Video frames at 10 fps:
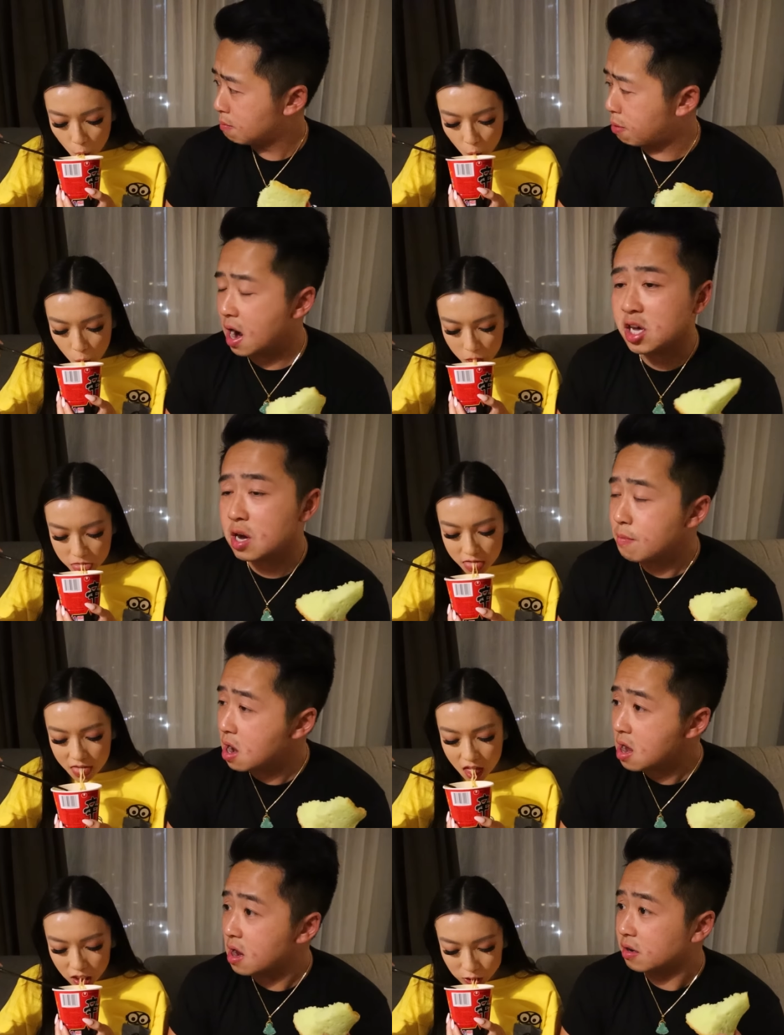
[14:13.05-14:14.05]
Speaker 1: Buy some
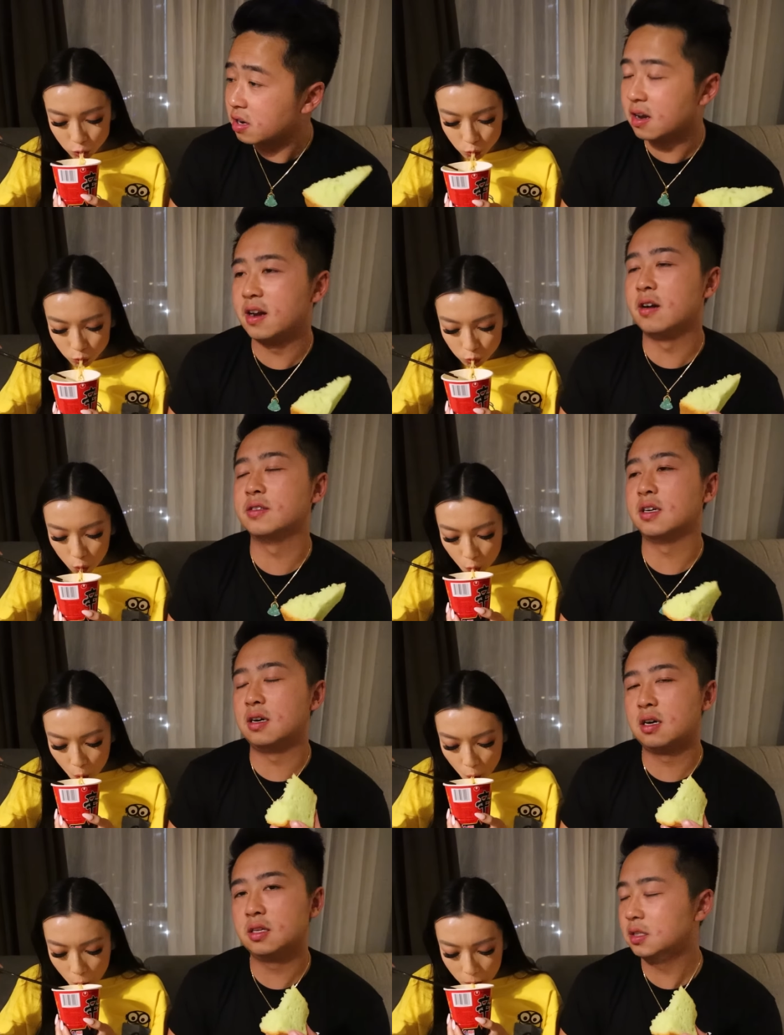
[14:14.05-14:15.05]
art! And then I was like,
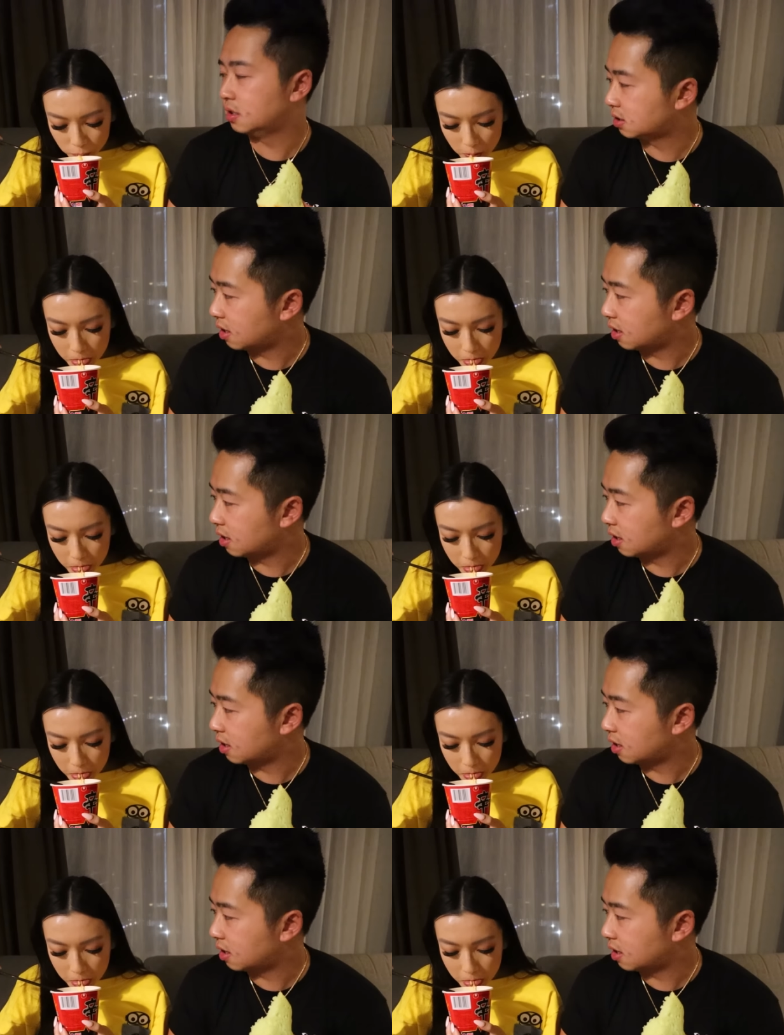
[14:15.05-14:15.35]
oh, this is